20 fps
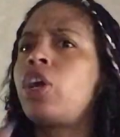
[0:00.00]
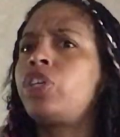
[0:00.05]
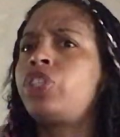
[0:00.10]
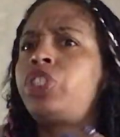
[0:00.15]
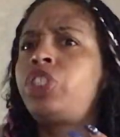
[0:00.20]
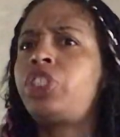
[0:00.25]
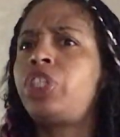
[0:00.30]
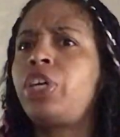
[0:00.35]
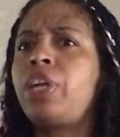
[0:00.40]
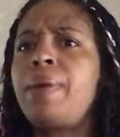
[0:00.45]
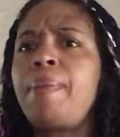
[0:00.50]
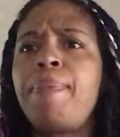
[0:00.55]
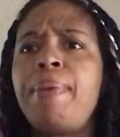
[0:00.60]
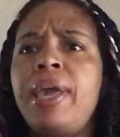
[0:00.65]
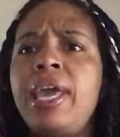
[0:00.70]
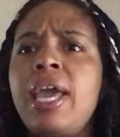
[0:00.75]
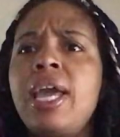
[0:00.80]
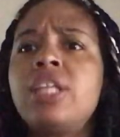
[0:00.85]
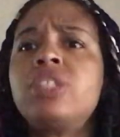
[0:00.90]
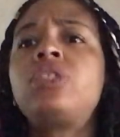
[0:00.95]
shouldn't
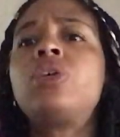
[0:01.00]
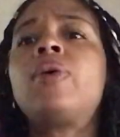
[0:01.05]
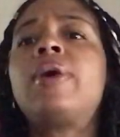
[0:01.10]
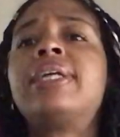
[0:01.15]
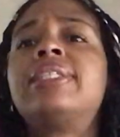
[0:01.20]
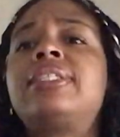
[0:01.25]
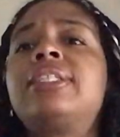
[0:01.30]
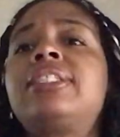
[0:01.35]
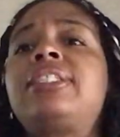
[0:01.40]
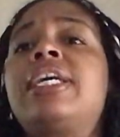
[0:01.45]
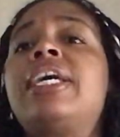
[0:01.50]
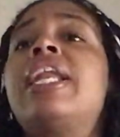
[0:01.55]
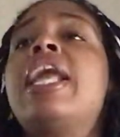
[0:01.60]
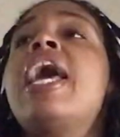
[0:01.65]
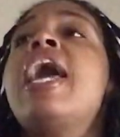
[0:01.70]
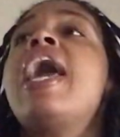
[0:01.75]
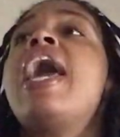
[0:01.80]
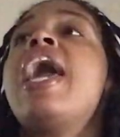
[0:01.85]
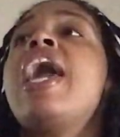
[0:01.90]
be in. So, guys, listen.